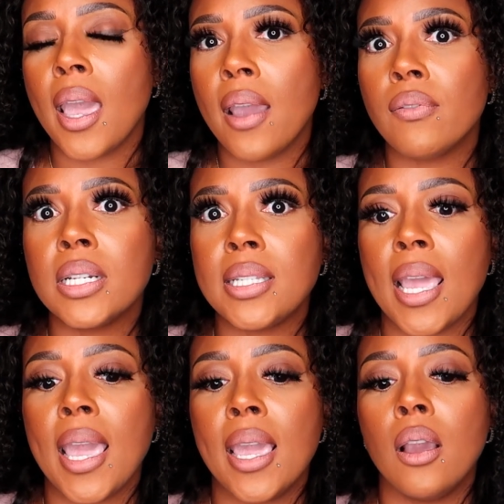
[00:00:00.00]
every
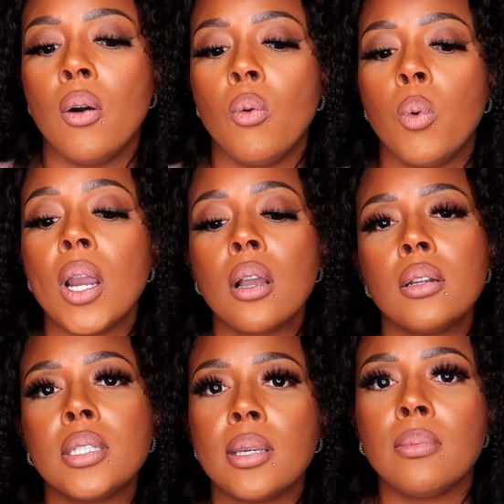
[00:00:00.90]
day, work
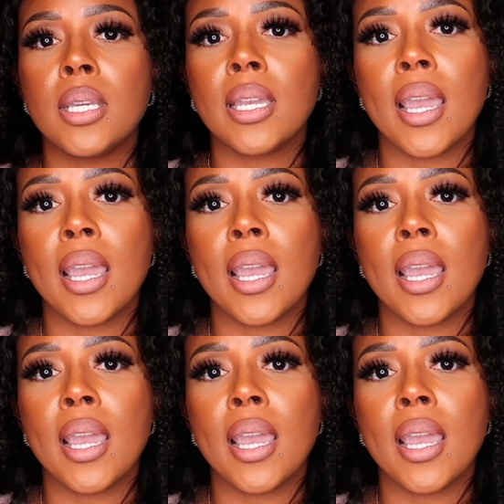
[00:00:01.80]
on something